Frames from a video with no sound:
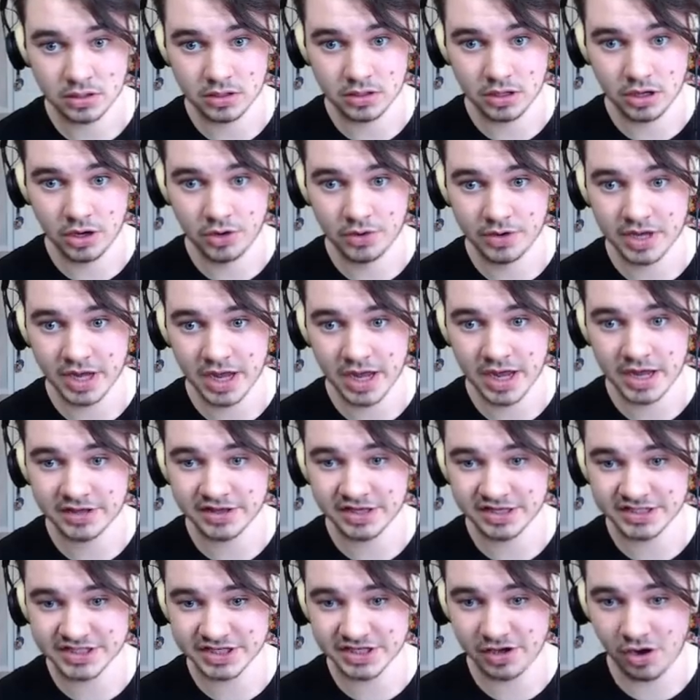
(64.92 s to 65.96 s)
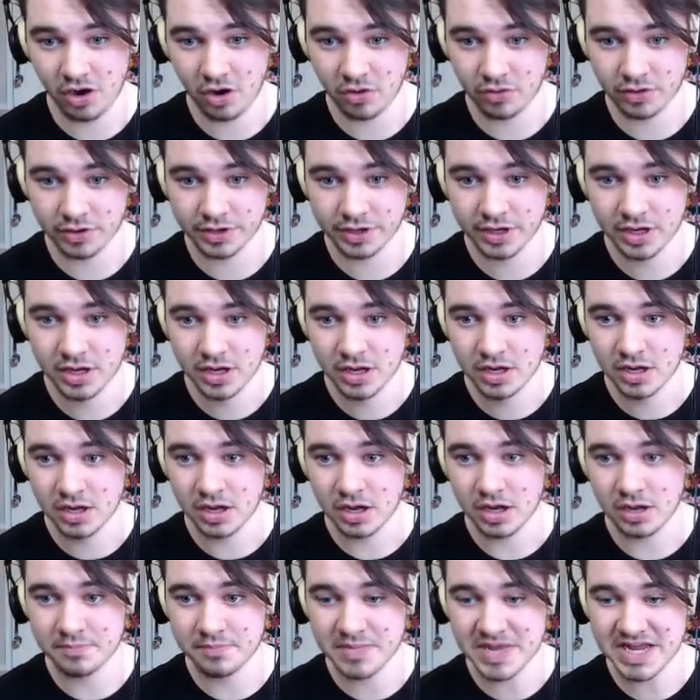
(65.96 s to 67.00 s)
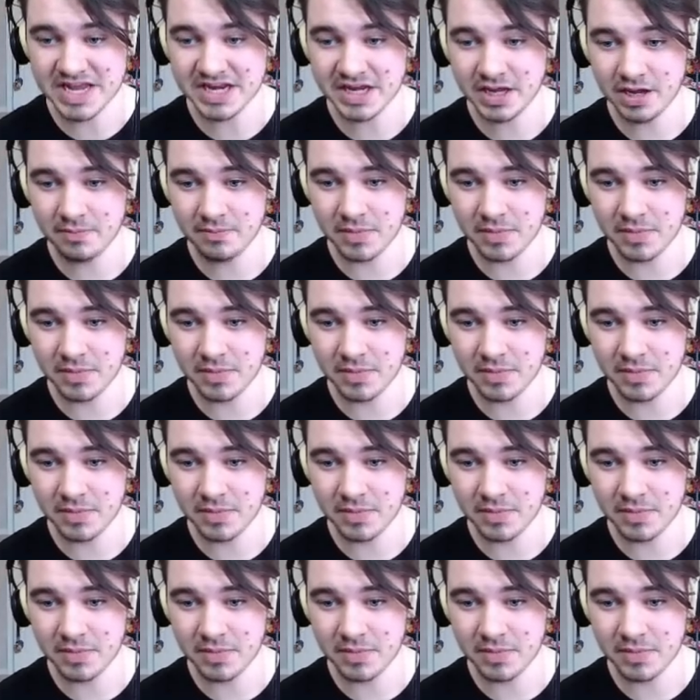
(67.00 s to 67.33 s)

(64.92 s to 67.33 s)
Okay, that said hard. Medium?